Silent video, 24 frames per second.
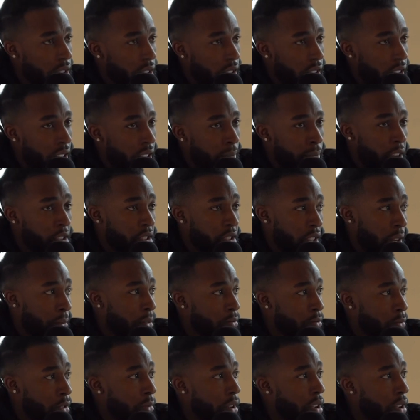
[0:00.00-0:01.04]
it makes you that much
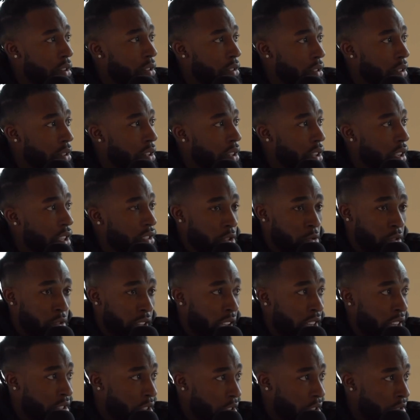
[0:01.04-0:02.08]
more better. Because then you can
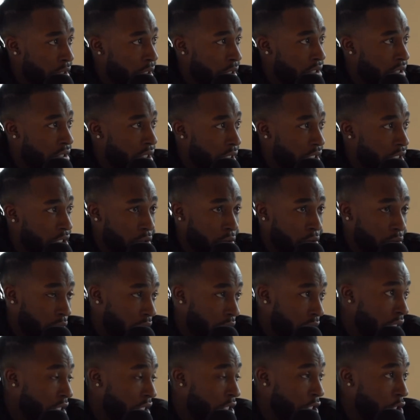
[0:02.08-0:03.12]
execute certain shit that you
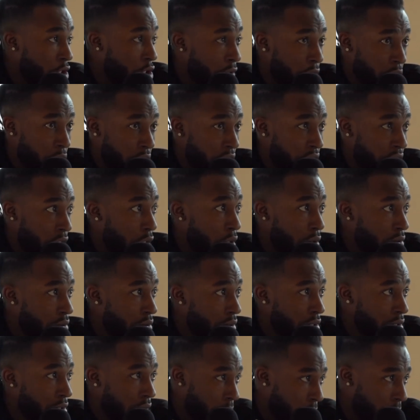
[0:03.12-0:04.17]
couldn't do if you didn't know.
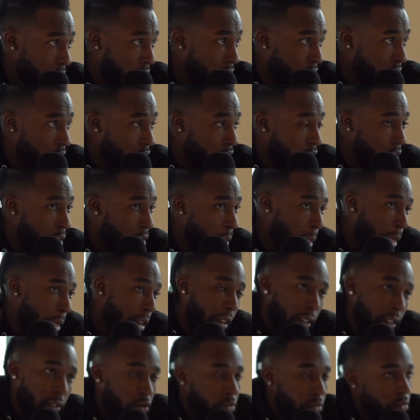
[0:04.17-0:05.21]
You know what I mean? So,
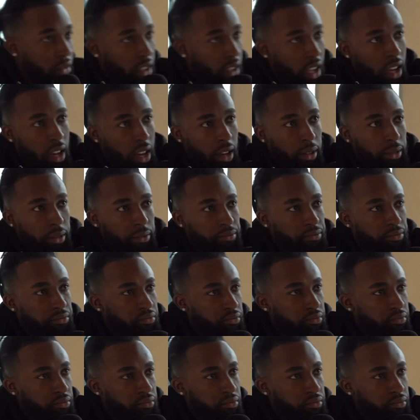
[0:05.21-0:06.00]
I